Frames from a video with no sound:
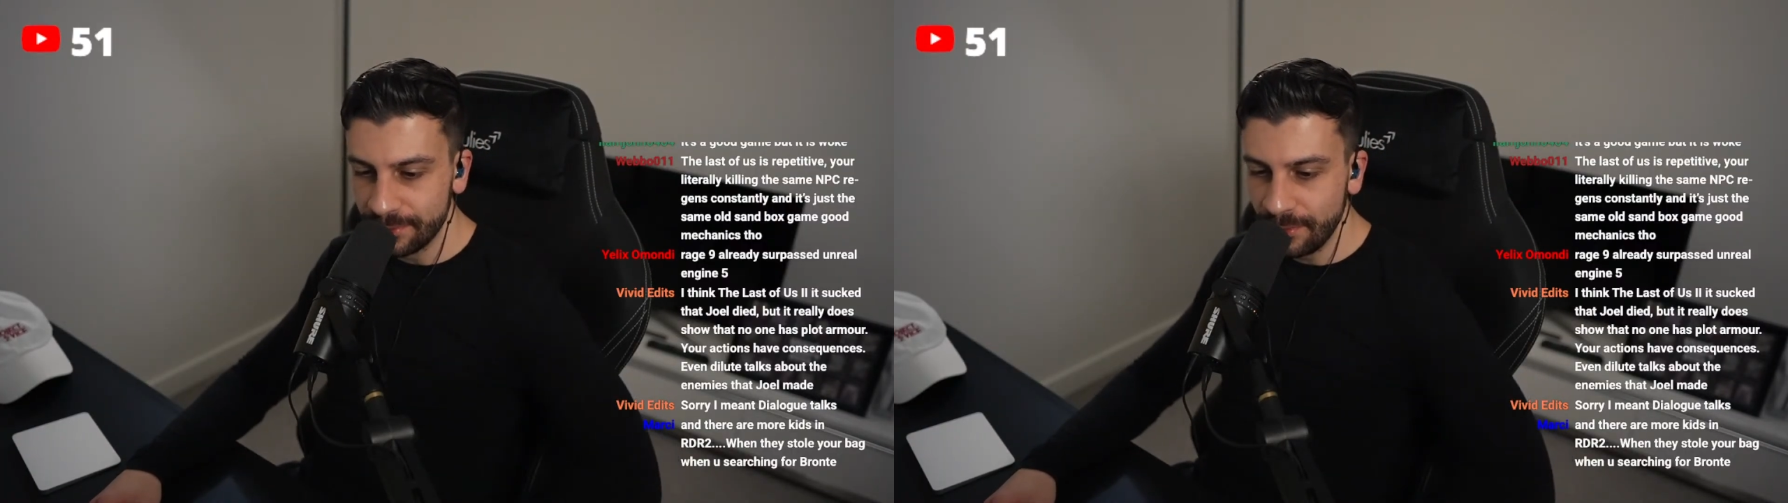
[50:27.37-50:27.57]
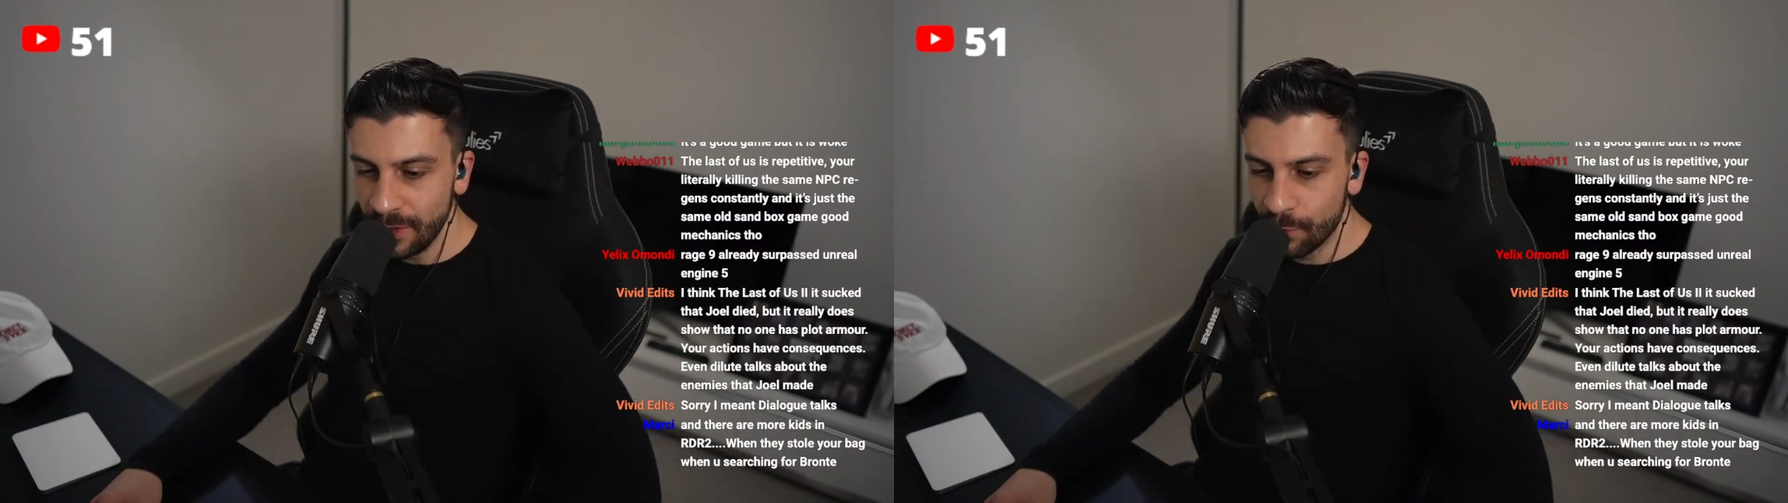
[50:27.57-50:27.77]

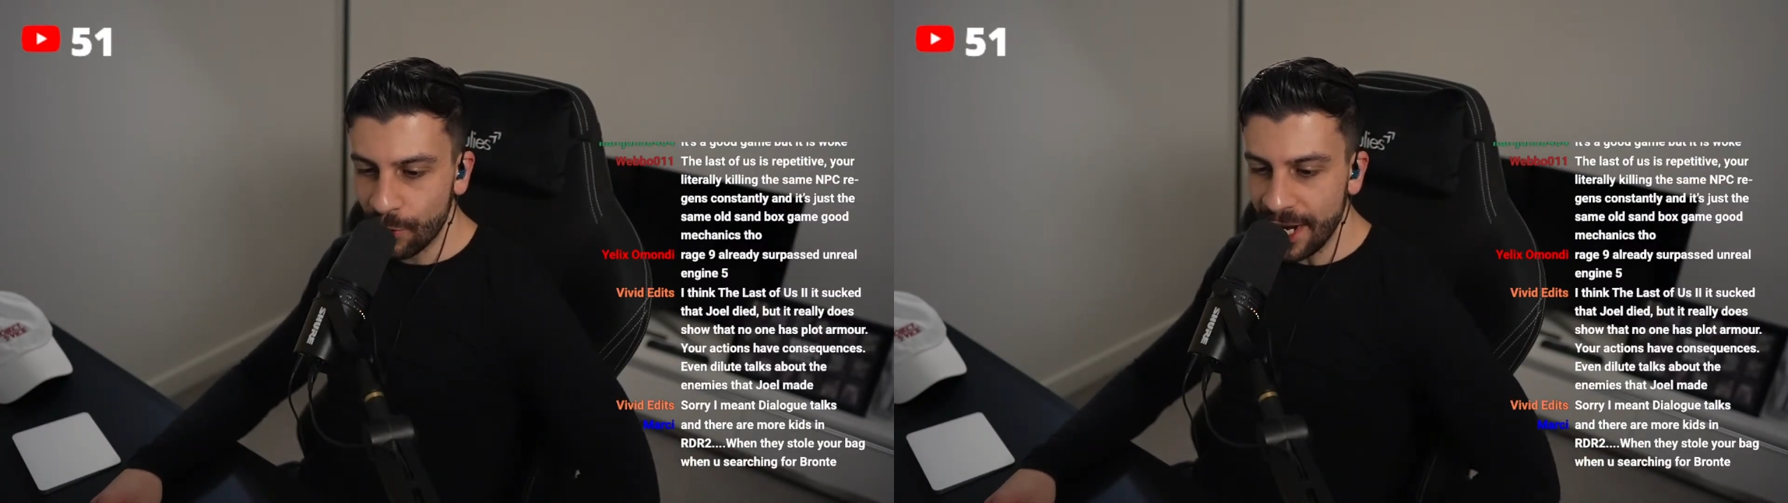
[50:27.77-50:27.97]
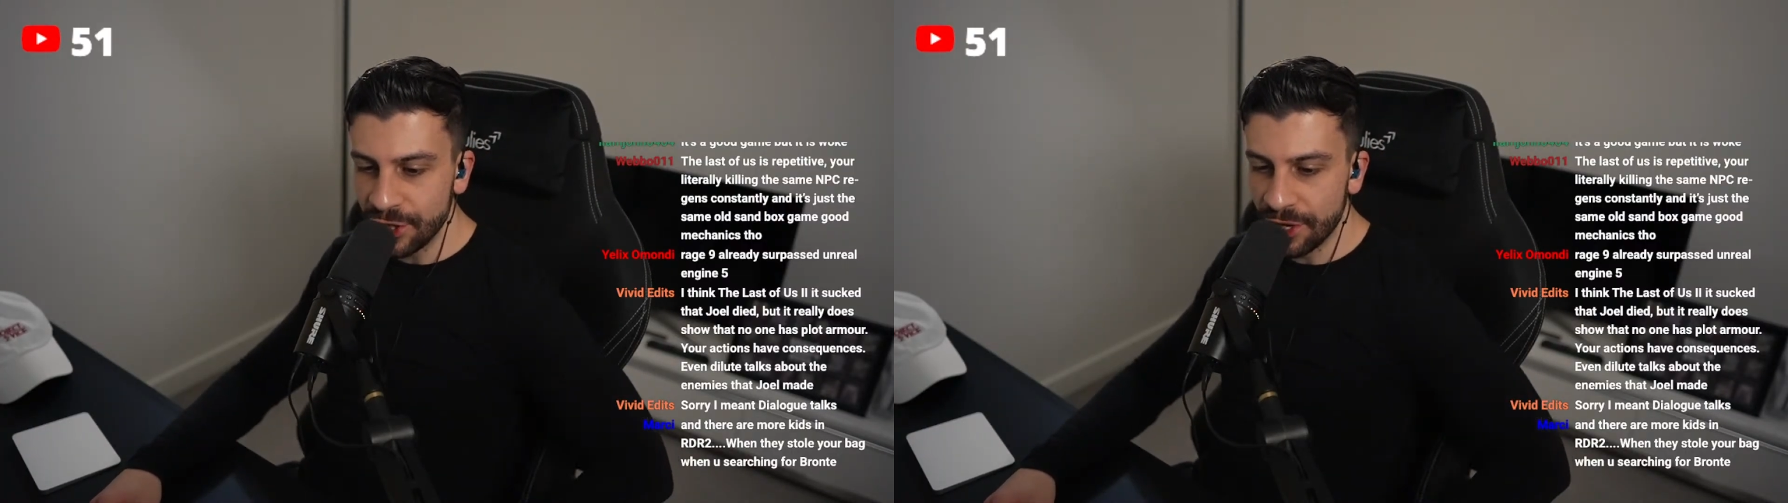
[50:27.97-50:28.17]

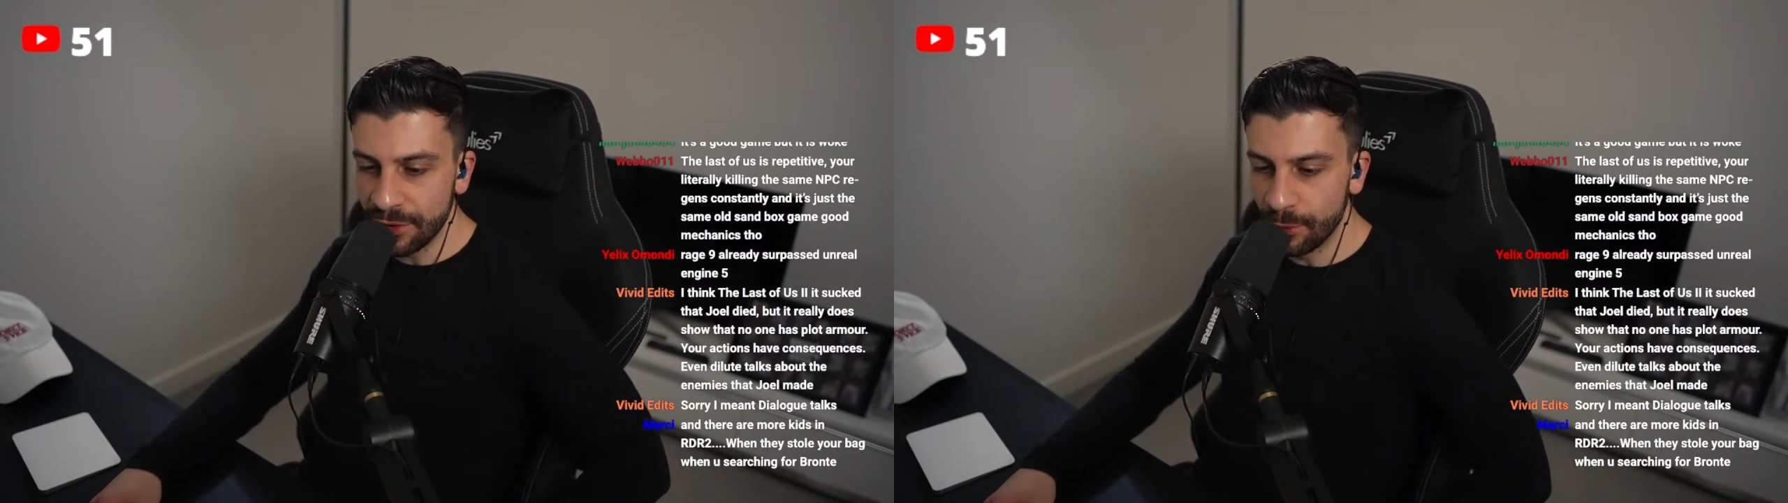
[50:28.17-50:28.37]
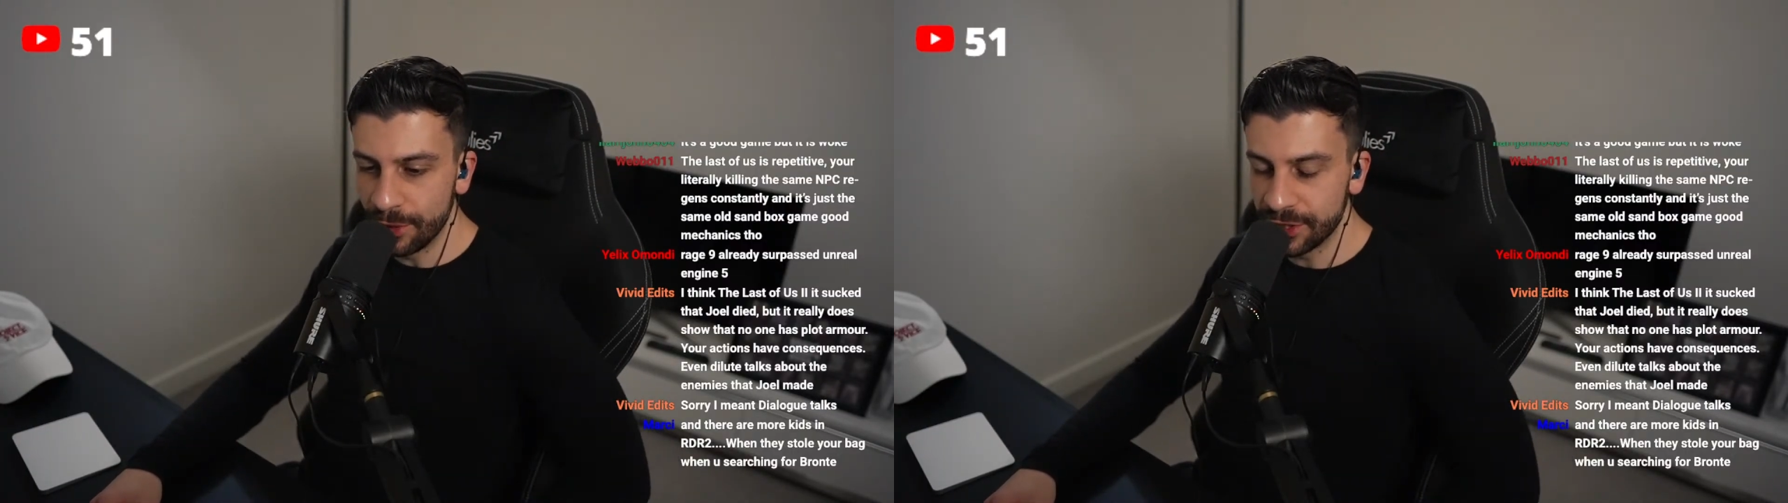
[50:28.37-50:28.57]
Rage 9
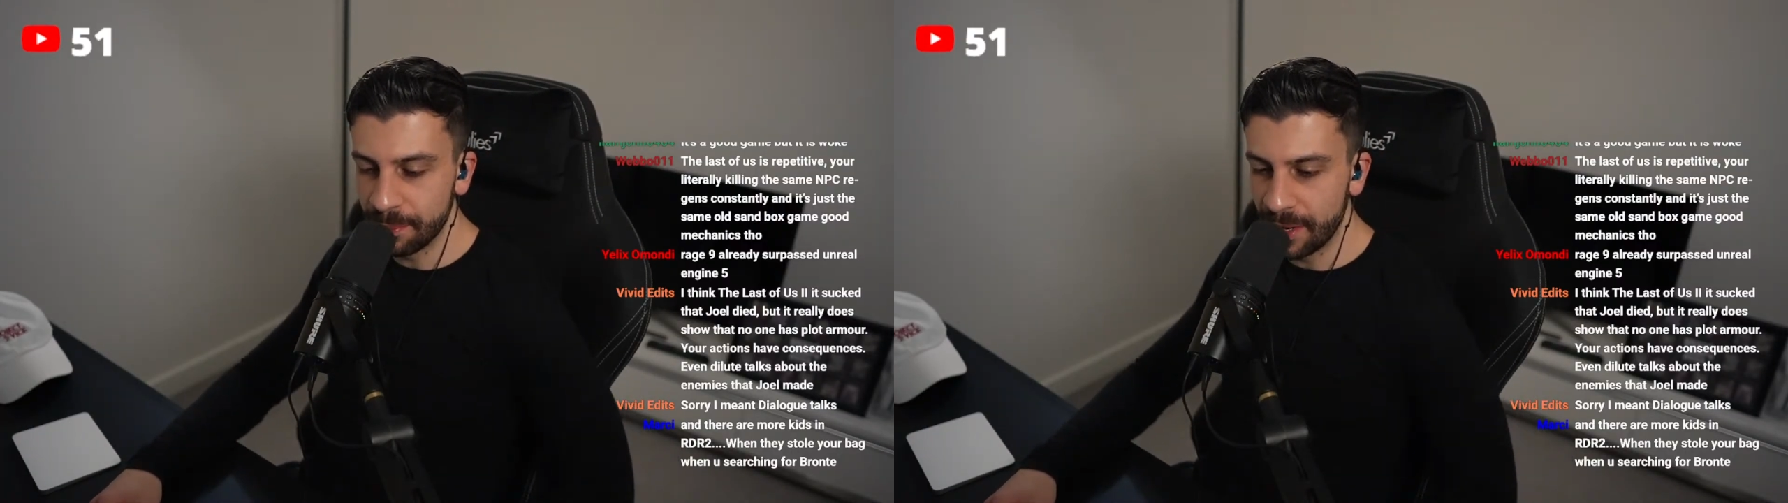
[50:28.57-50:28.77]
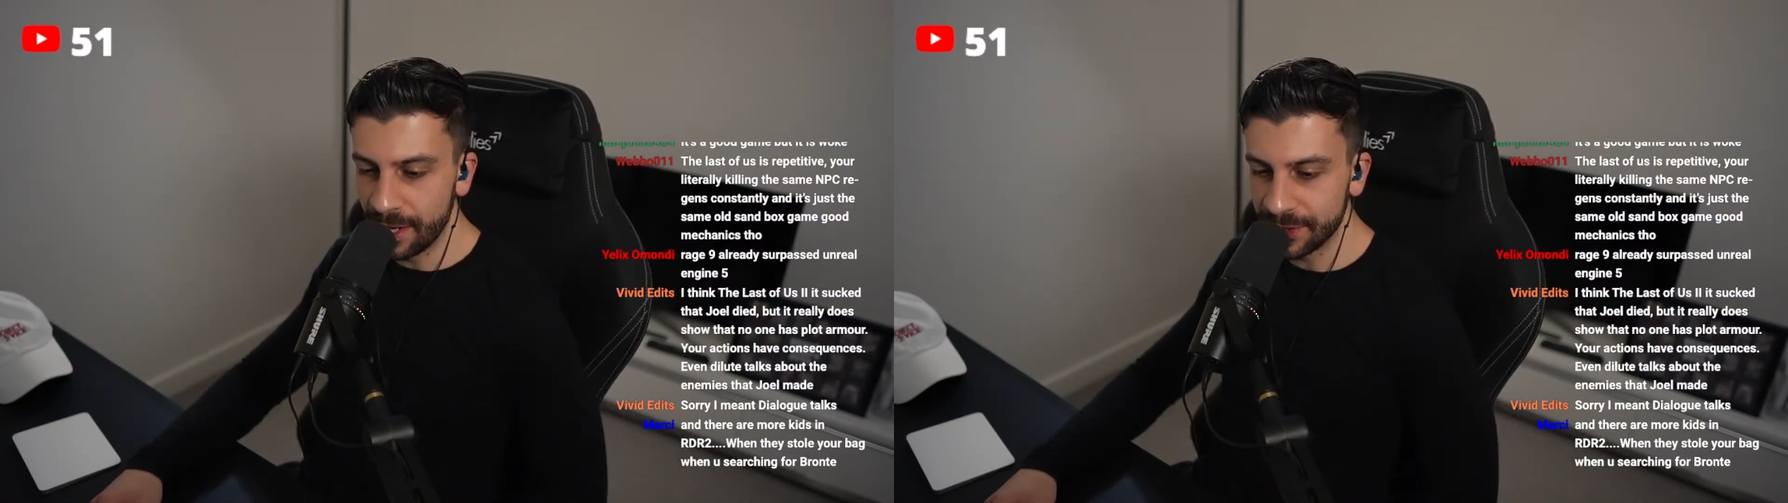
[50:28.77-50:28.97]
already
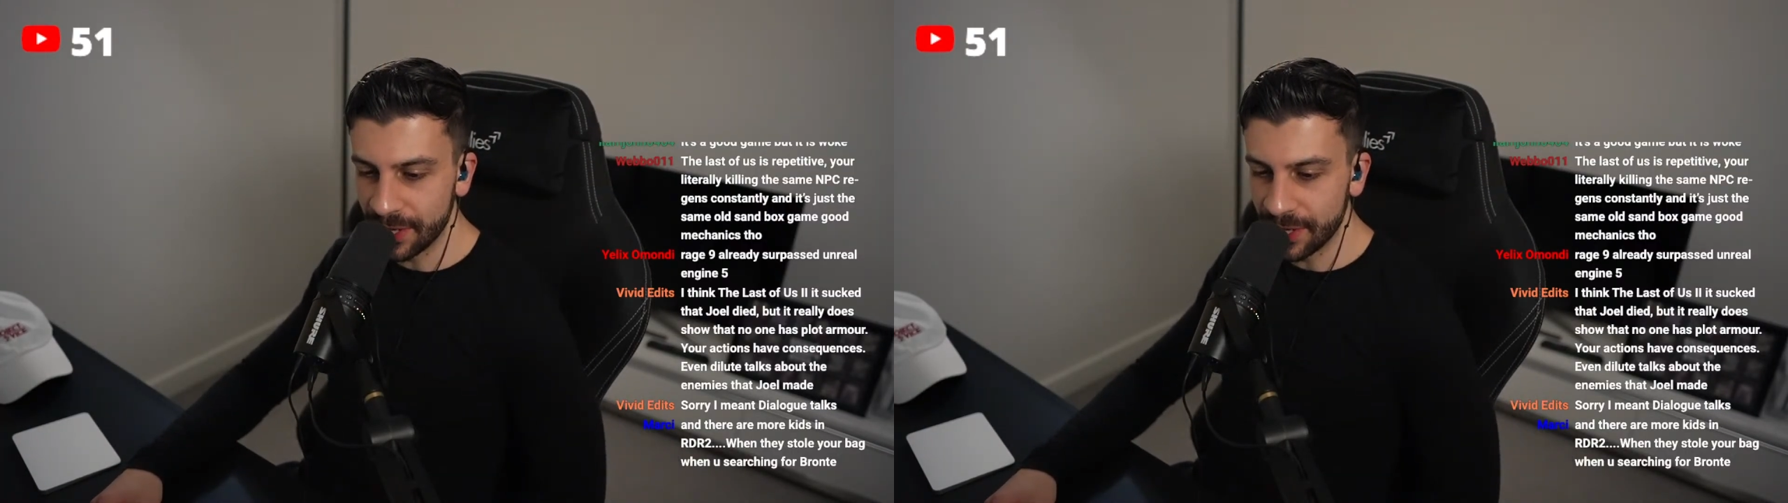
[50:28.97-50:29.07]
surpassed